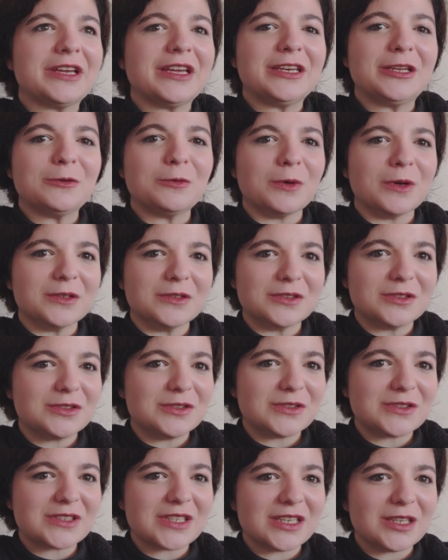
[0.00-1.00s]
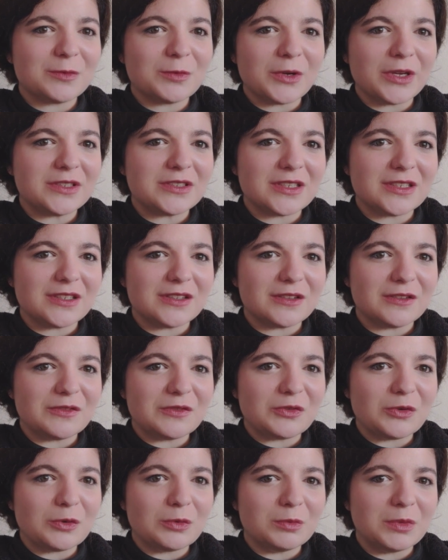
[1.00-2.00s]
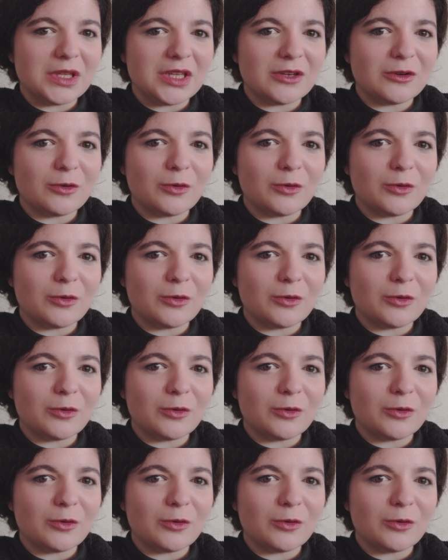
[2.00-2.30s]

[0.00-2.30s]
anyone to celebrate anything for me